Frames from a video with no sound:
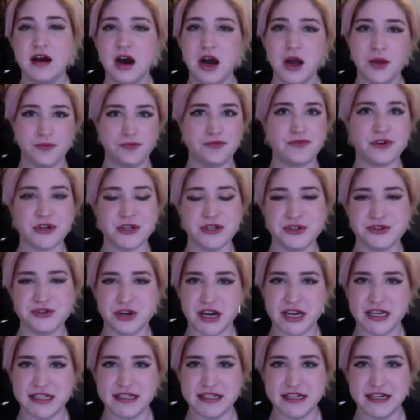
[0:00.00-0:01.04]
I'm
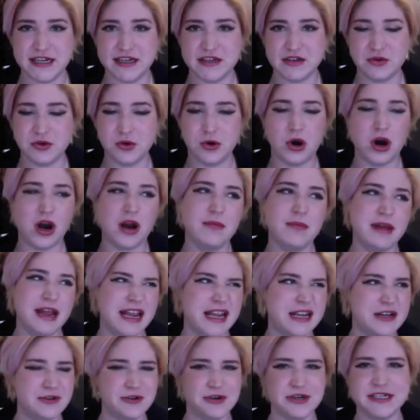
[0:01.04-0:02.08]
frustrated, or I'm
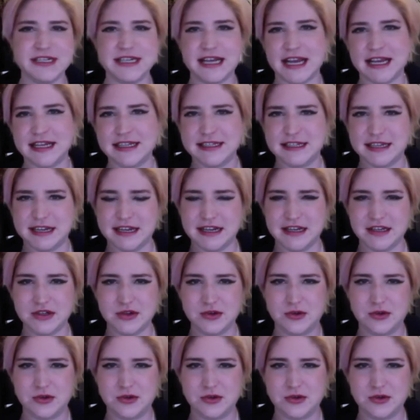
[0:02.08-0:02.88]
irritated,